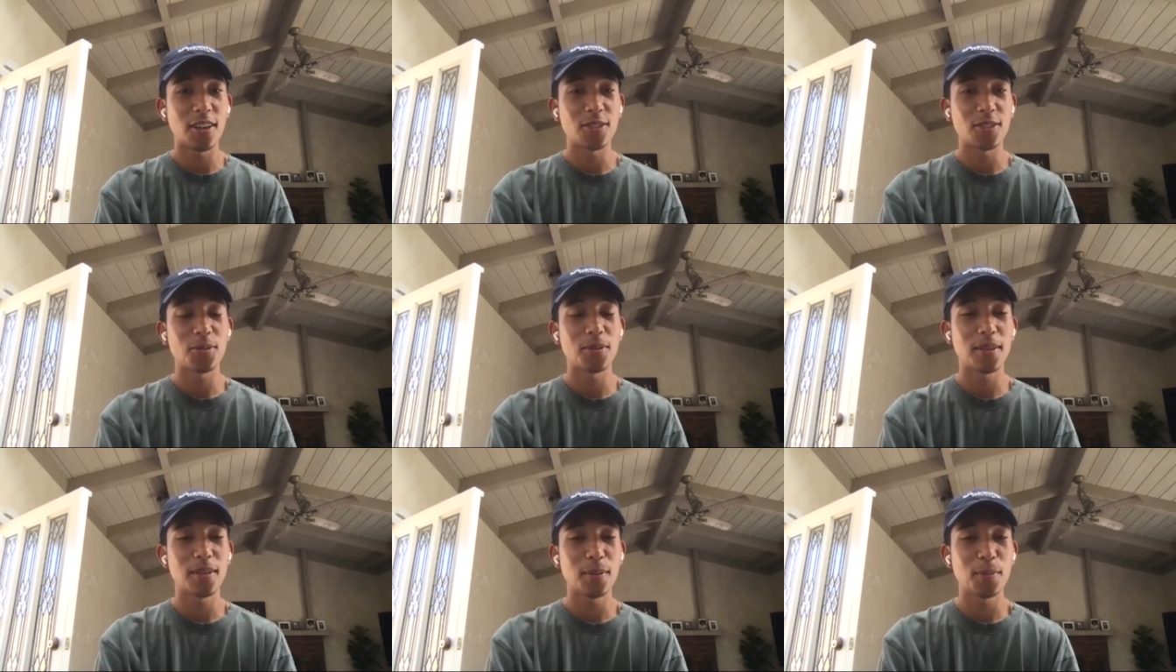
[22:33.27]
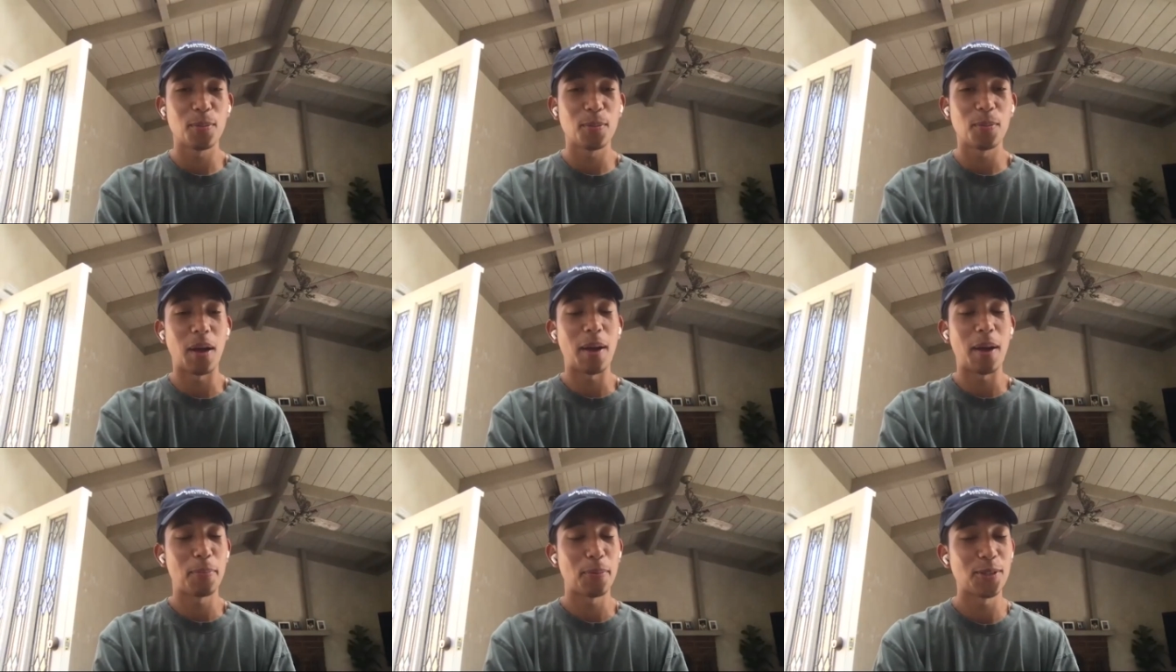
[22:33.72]
Joshua.
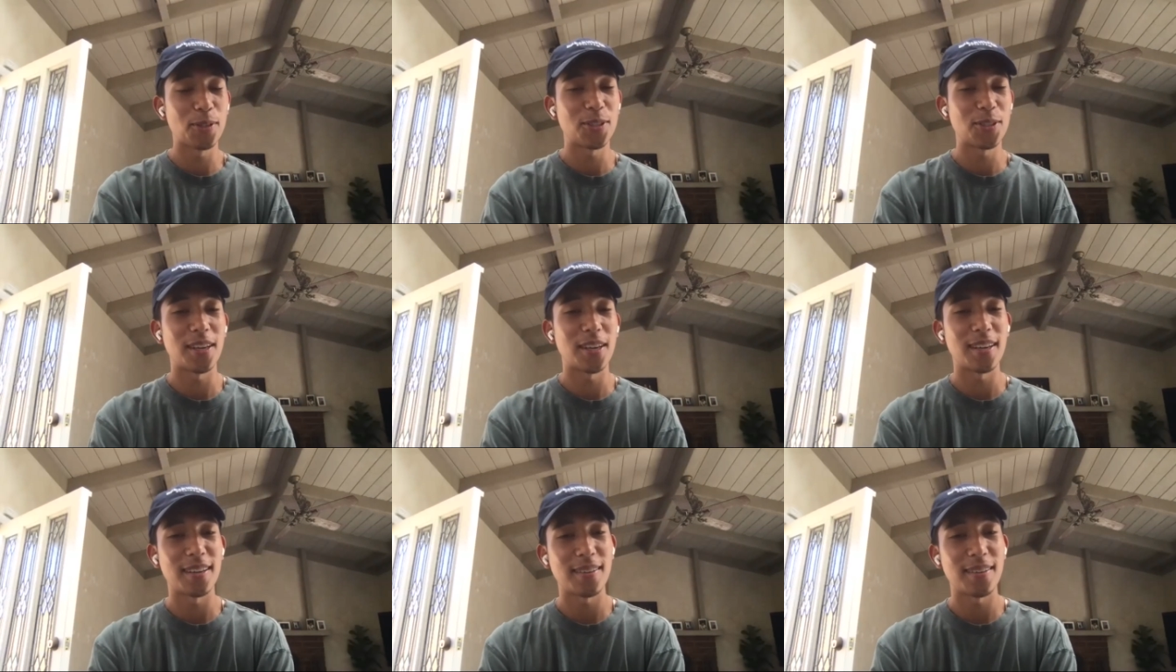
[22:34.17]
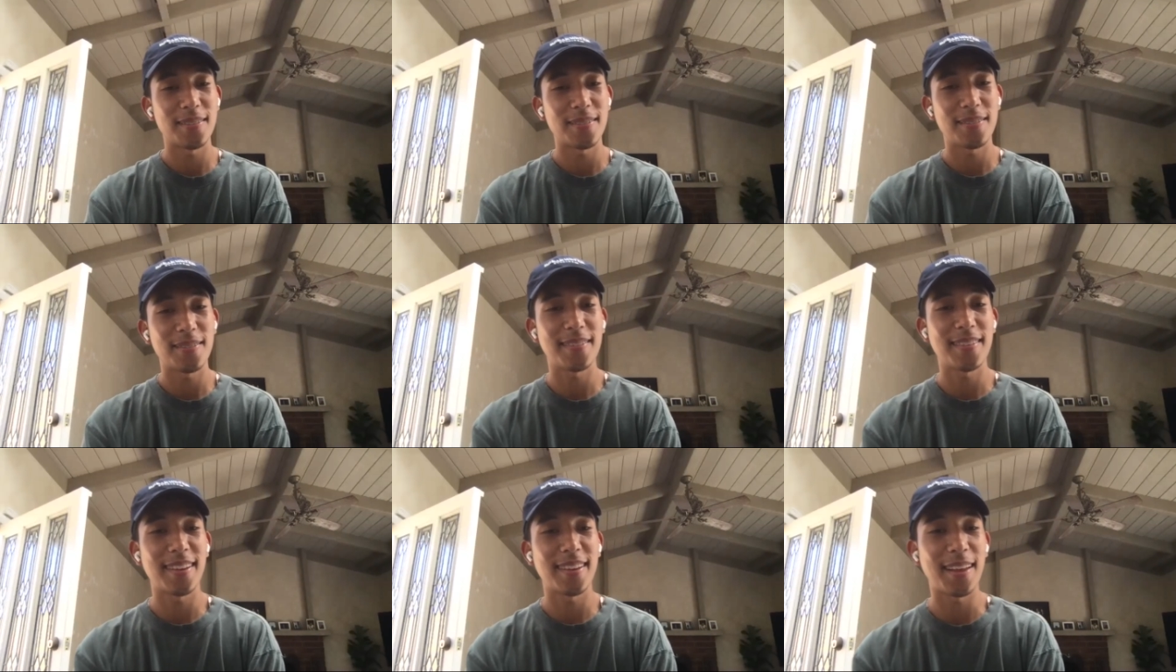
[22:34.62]
I appreciate it.
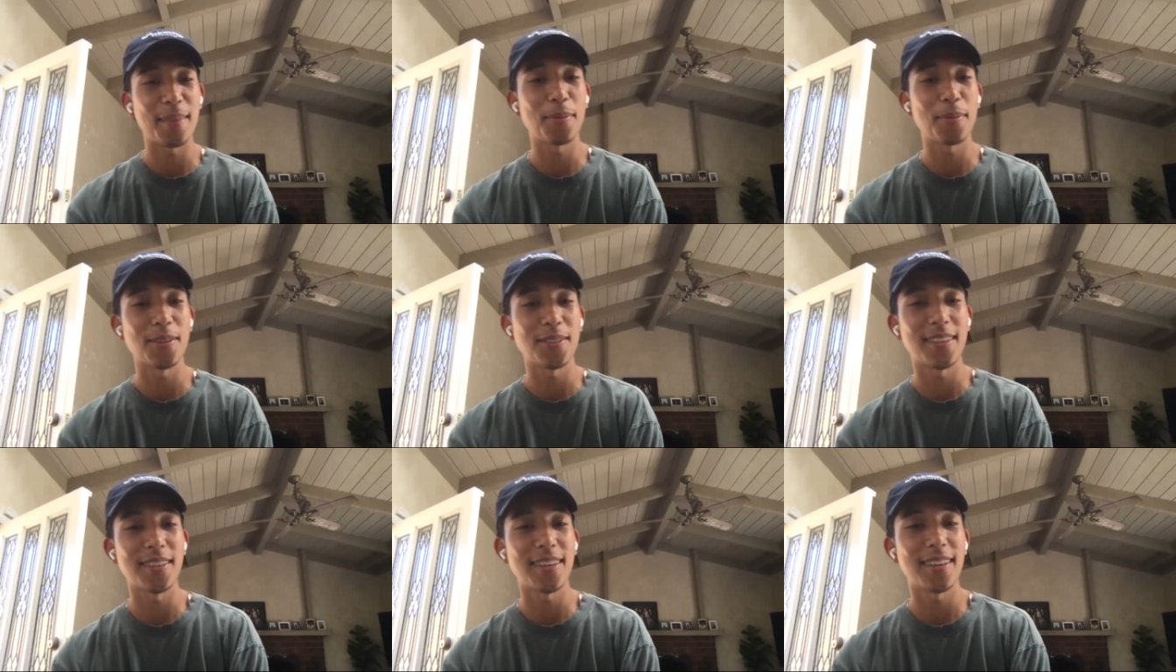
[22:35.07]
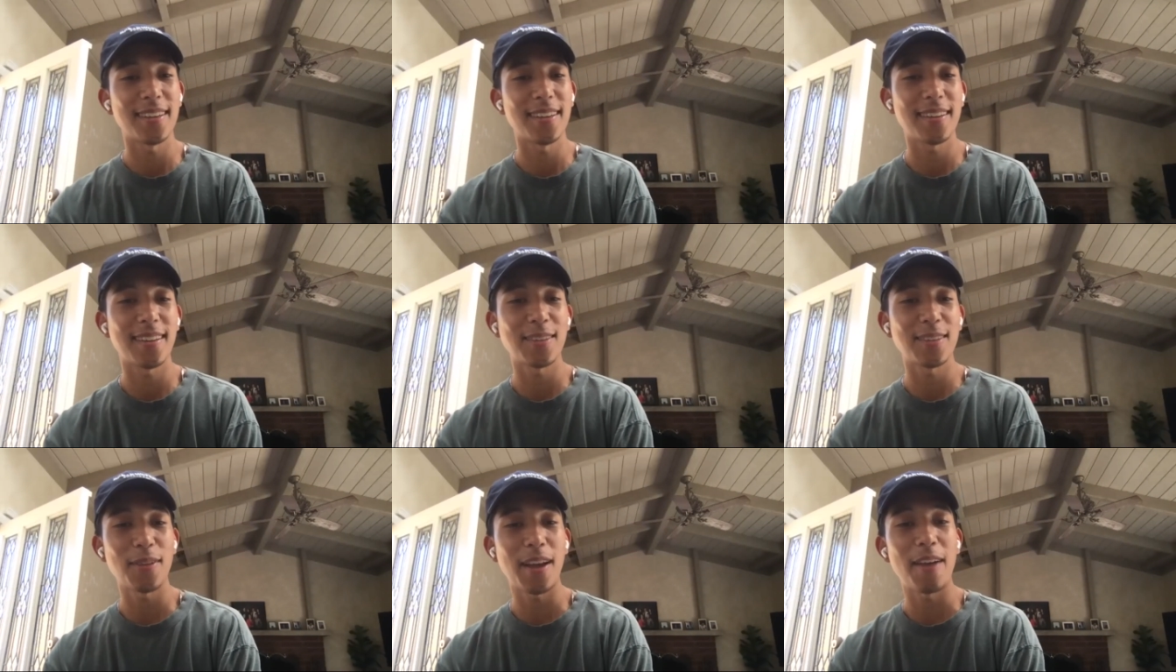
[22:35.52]
All right.
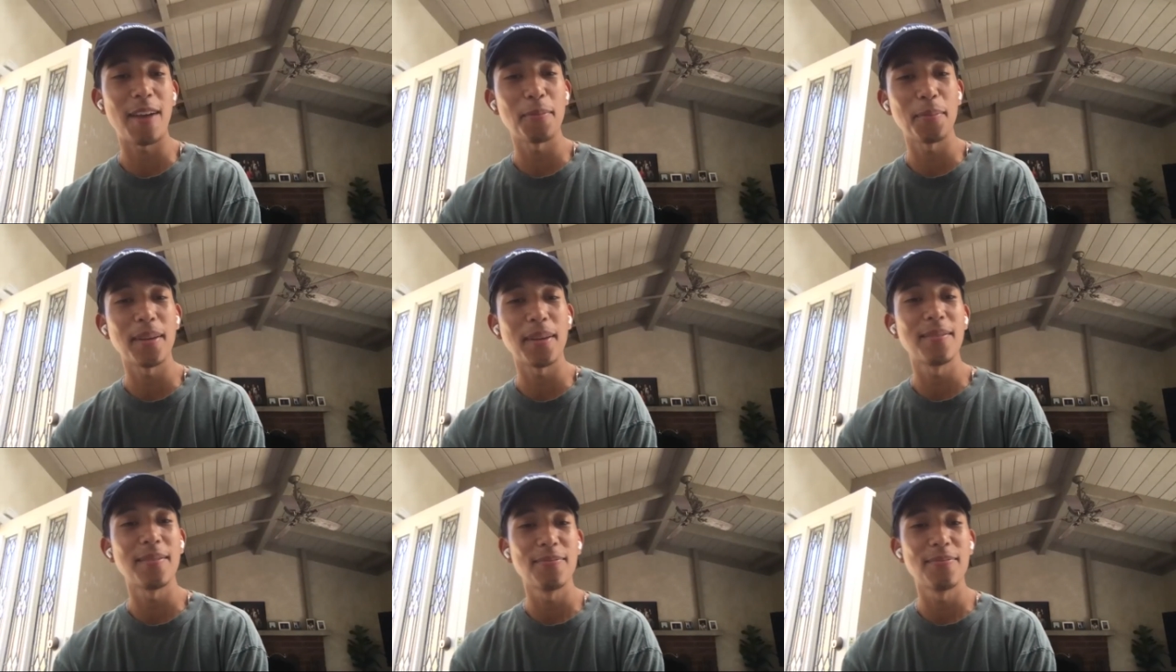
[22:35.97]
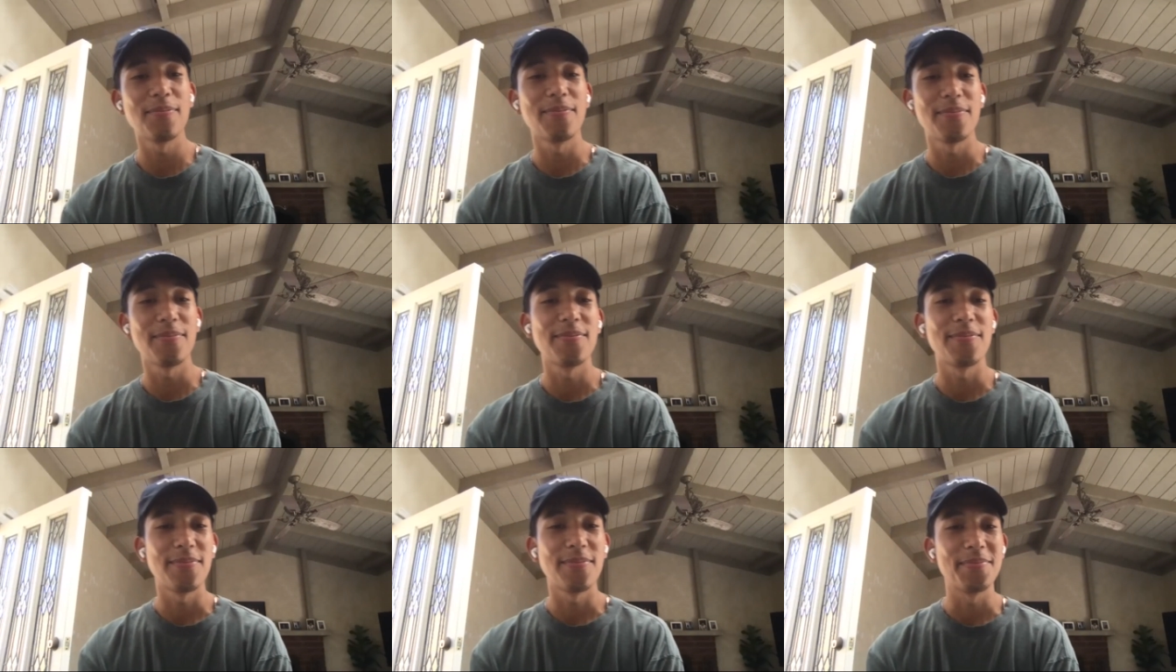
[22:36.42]
Thanks for having me.
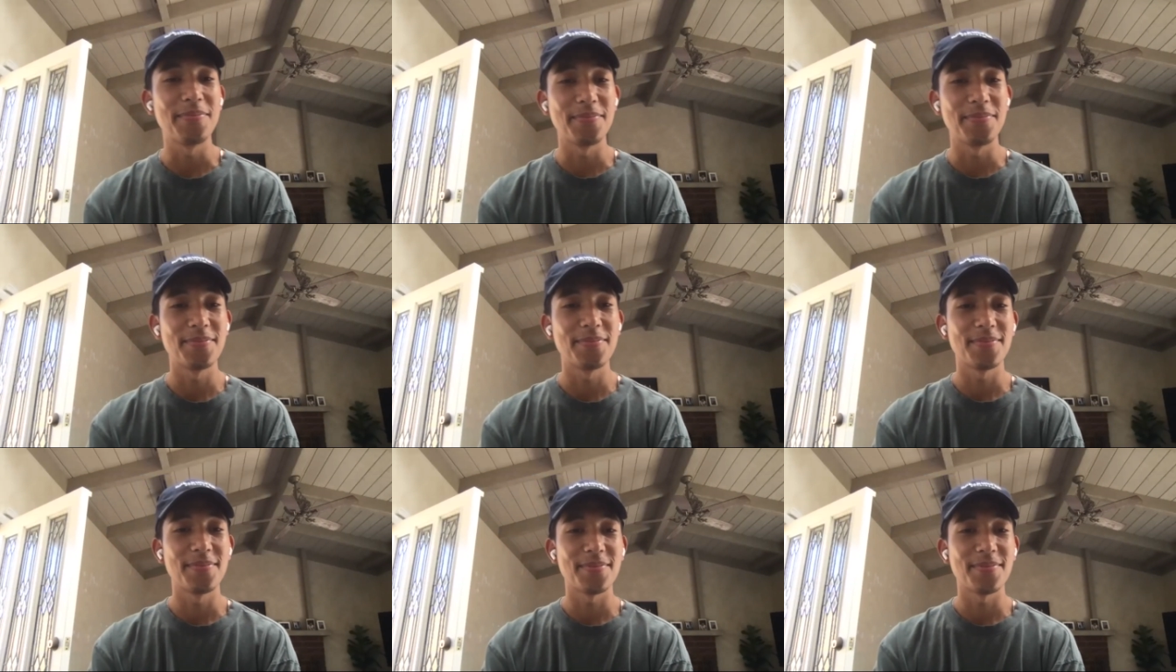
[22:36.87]
Take